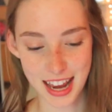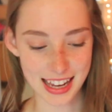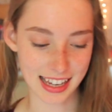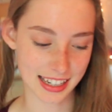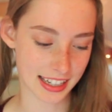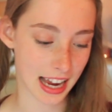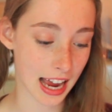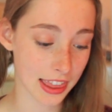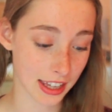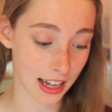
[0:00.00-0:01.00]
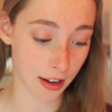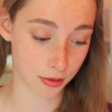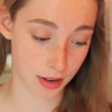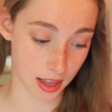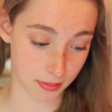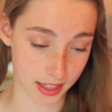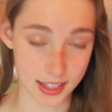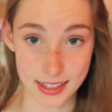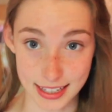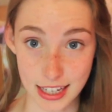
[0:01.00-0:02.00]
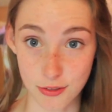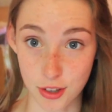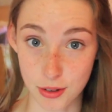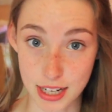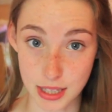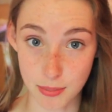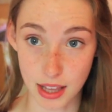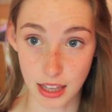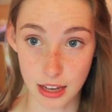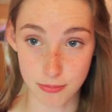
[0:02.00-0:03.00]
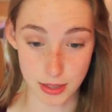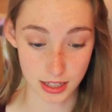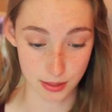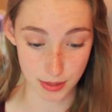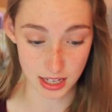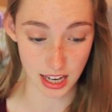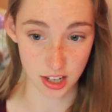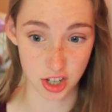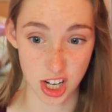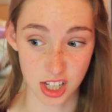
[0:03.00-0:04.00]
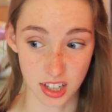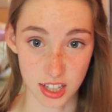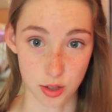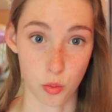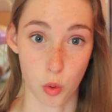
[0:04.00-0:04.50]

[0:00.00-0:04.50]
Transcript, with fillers: And I think I would rather be sticky for the rest of my life because being itchy is the